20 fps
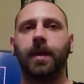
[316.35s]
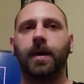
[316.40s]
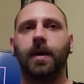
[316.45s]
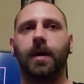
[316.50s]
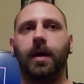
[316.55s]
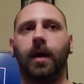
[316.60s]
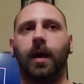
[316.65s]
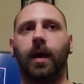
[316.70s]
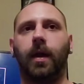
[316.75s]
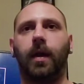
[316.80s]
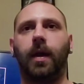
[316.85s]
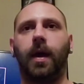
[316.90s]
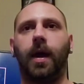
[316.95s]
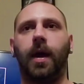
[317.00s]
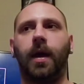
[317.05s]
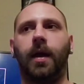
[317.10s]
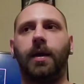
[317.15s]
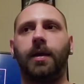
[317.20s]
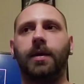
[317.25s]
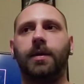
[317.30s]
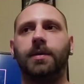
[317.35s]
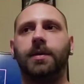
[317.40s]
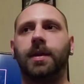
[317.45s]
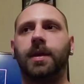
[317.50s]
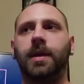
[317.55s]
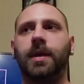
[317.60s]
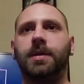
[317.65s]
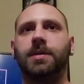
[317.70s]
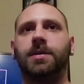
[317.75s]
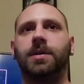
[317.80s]
and I
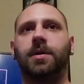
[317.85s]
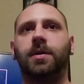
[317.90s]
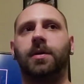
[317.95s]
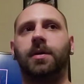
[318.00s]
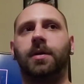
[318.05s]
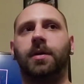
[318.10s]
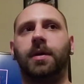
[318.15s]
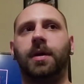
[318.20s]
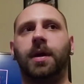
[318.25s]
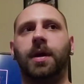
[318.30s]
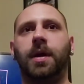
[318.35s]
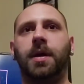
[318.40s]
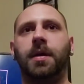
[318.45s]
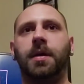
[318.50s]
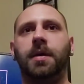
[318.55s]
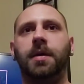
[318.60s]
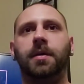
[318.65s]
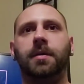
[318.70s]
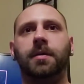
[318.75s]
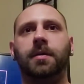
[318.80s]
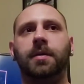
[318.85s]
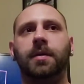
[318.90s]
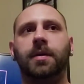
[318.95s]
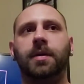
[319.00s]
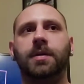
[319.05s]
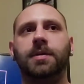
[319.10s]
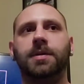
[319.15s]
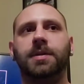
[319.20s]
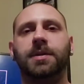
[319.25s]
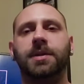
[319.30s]
think I saw it on a
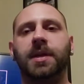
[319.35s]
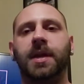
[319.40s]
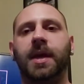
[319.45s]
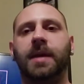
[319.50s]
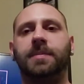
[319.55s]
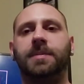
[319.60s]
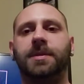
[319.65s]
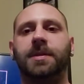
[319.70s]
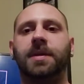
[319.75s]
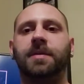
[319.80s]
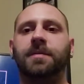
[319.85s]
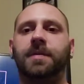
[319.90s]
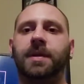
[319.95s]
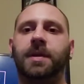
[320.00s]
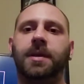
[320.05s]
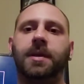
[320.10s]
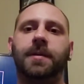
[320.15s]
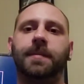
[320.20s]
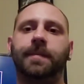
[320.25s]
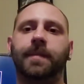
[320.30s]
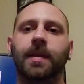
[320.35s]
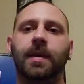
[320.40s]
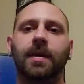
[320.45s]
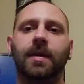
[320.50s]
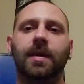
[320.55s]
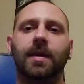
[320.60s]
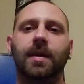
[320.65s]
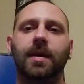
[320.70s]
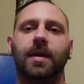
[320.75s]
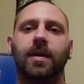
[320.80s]
Synapse DVD,
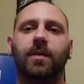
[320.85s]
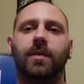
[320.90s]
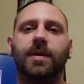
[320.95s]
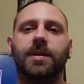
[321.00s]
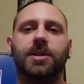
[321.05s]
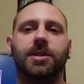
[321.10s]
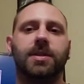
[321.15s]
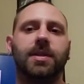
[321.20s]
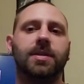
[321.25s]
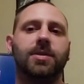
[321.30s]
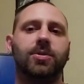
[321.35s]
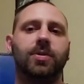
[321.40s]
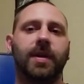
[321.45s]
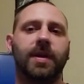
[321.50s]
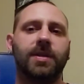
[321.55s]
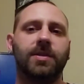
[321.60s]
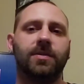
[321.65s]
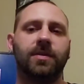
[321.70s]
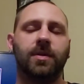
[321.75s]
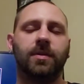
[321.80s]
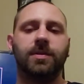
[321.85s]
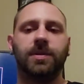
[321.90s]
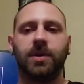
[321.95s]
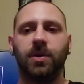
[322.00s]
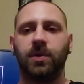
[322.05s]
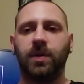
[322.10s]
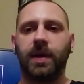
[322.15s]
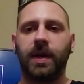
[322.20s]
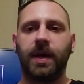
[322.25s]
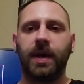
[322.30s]
in which the transfer was
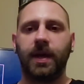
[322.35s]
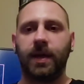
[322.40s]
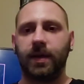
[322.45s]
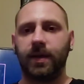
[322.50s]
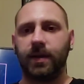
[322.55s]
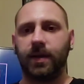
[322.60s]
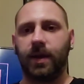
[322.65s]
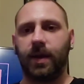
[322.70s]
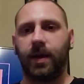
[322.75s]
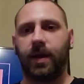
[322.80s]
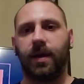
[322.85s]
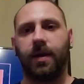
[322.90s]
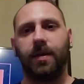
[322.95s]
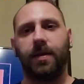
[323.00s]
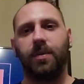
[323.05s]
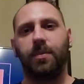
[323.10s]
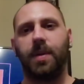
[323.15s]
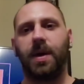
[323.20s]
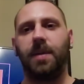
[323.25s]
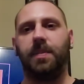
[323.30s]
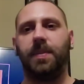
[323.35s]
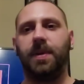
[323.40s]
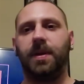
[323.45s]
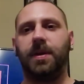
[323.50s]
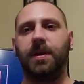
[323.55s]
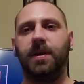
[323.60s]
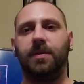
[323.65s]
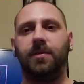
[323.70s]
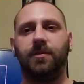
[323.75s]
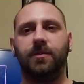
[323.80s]
okay. In my
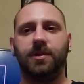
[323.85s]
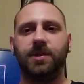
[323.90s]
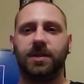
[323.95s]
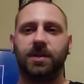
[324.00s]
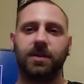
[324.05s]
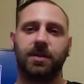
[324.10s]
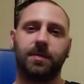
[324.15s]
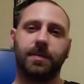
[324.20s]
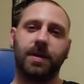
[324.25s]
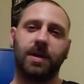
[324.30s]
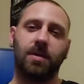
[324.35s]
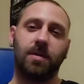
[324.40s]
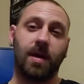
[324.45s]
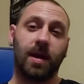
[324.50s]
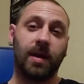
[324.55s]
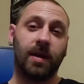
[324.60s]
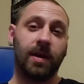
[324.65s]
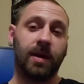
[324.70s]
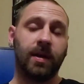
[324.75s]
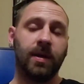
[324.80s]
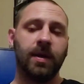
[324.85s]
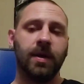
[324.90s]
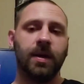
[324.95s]
opinion, was a little bit grainy,